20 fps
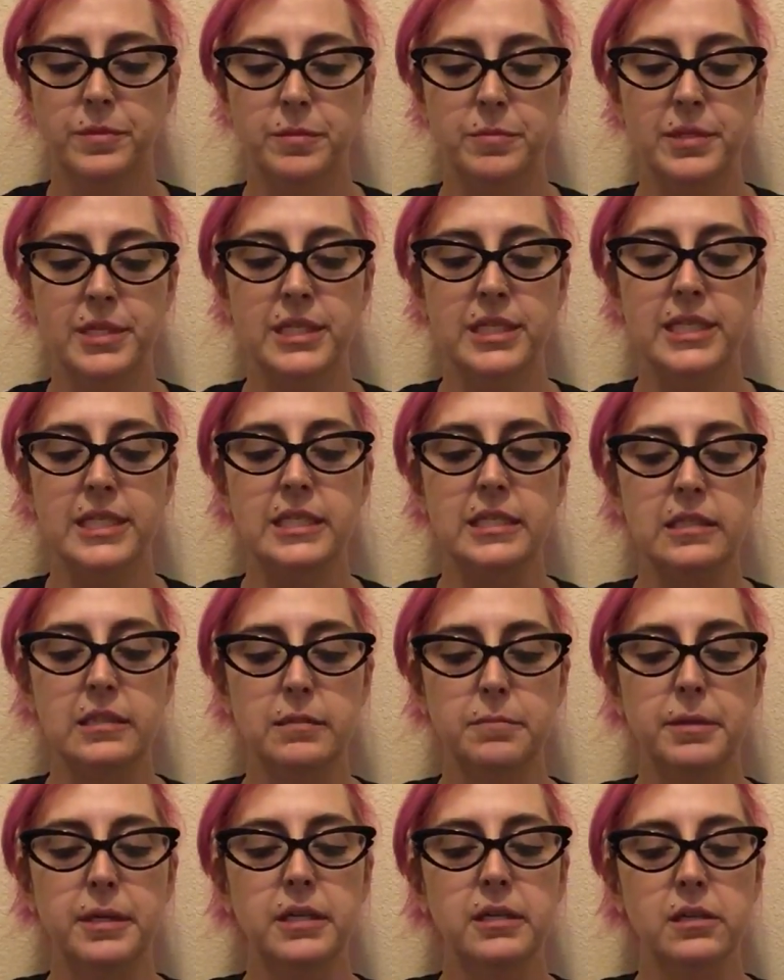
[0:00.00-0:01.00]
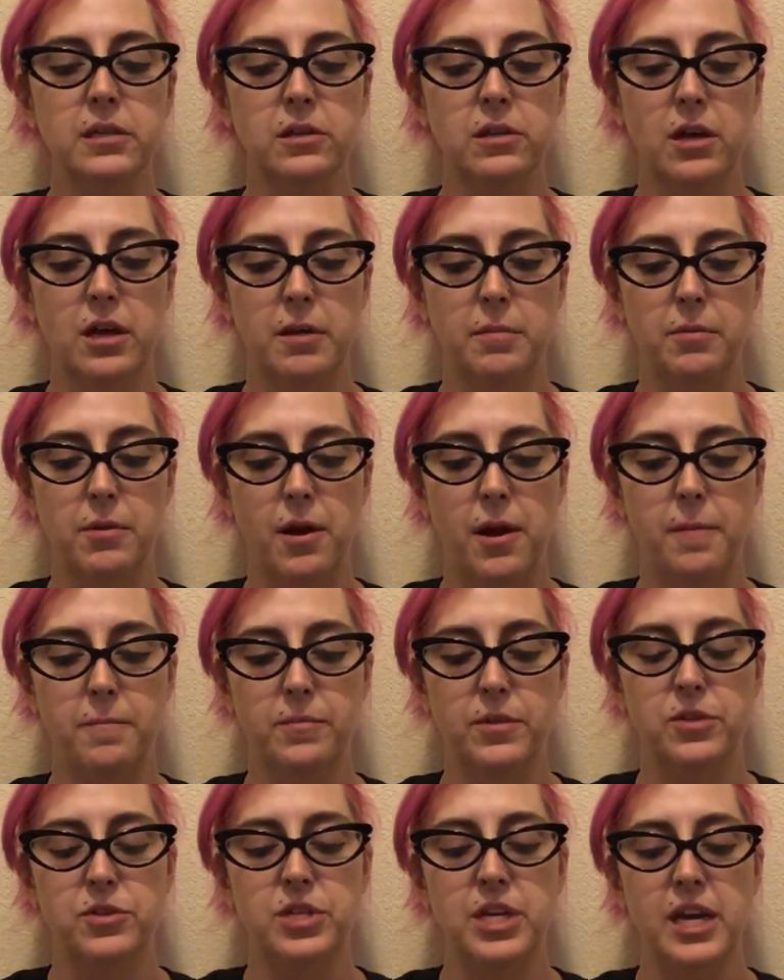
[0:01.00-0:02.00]
I'm not tasting the pina colada part.
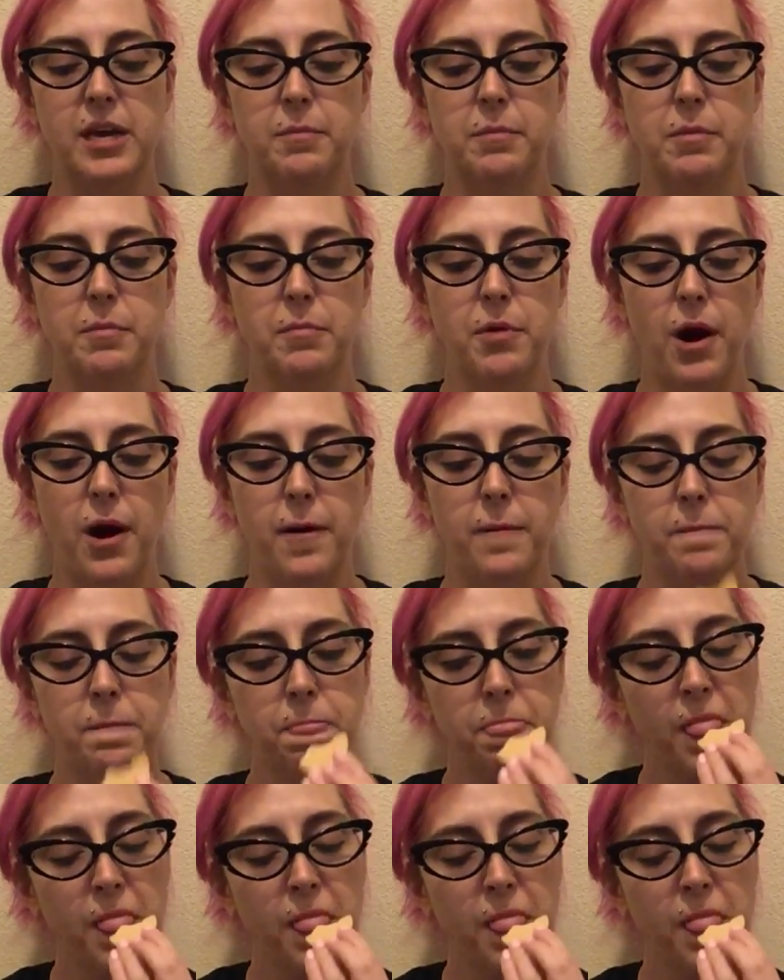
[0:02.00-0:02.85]
Let's take them apart.